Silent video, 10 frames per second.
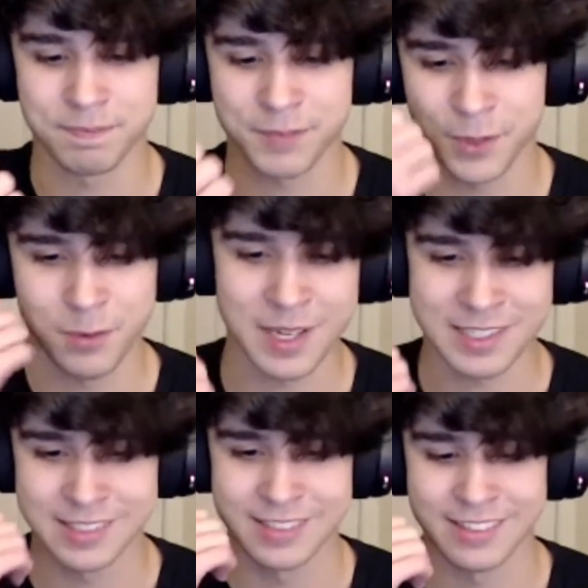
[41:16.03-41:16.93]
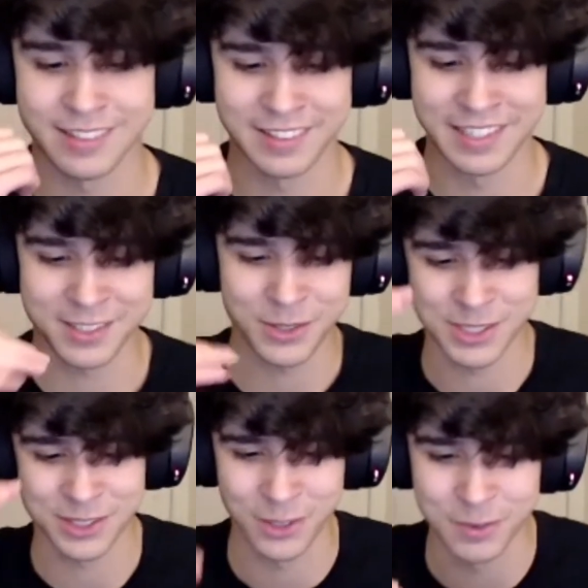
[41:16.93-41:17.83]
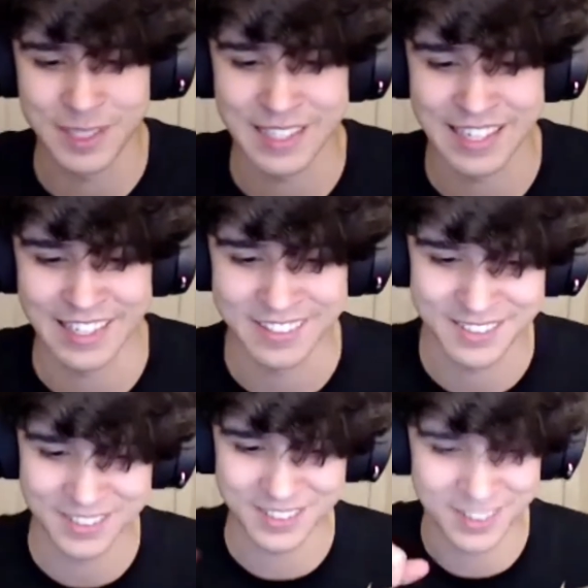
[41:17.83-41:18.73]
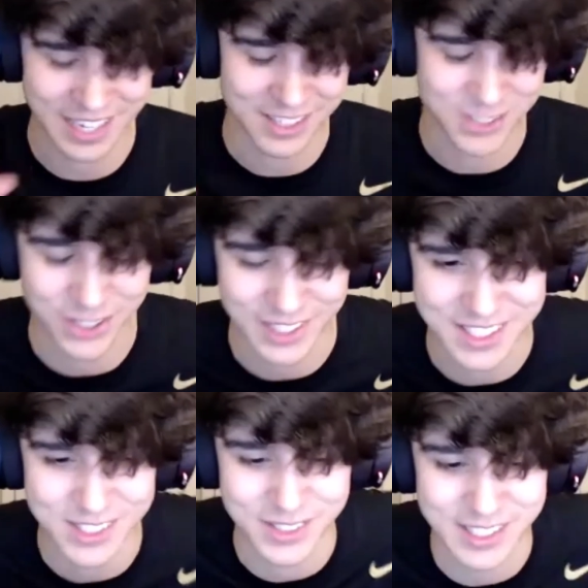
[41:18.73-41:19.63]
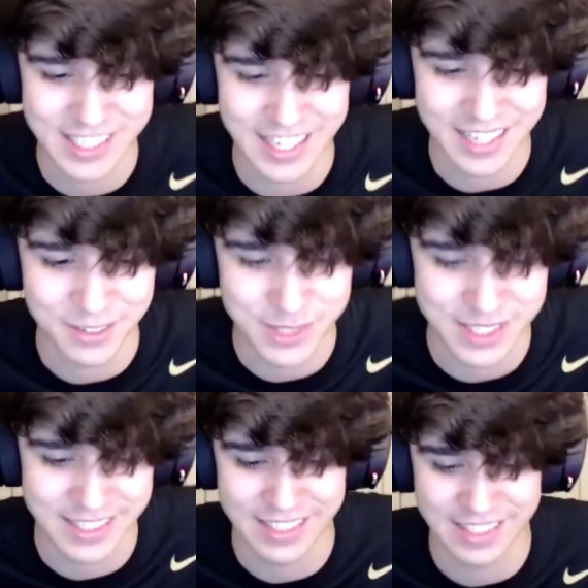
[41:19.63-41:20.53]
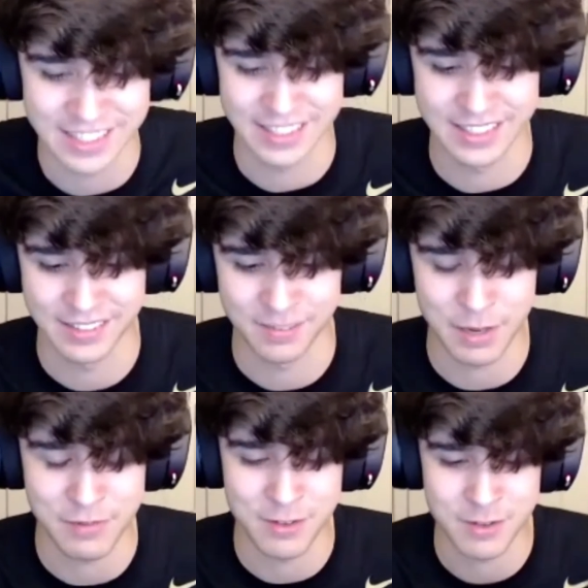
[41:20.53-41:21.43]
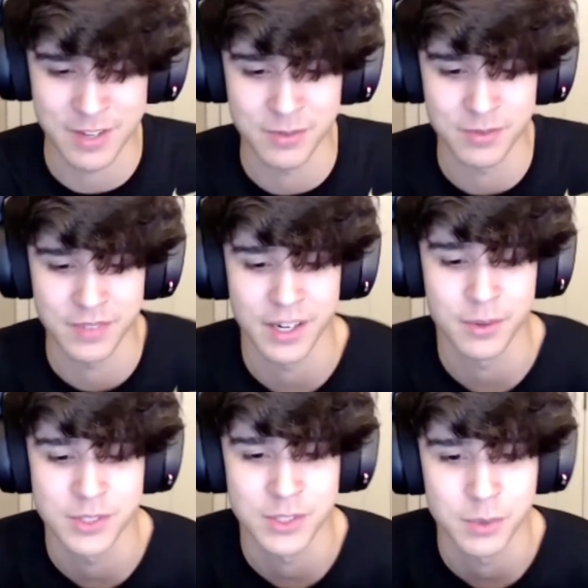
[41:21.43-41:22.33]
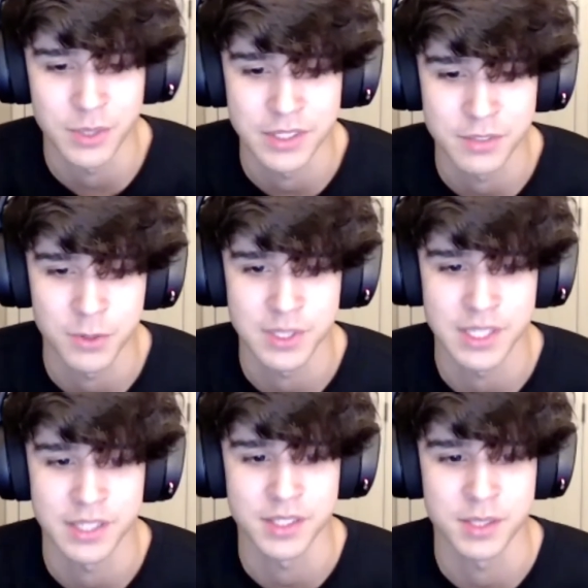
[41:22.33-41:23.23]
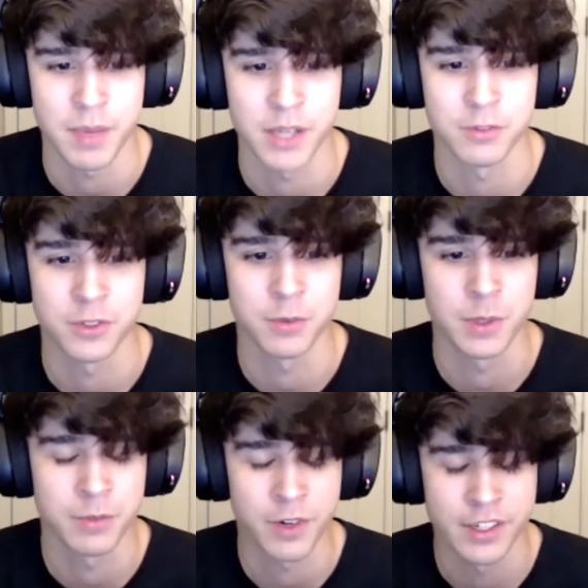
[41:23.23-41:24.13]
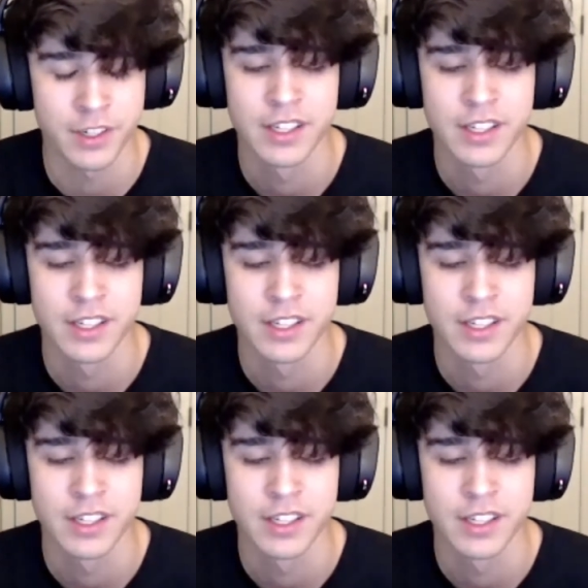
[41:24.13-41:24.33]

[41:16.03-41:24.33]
going back to Nick's question a little bit and drawing into yours, I was in my favorite event that I went to was Full Sail's Battle for the Boulevard.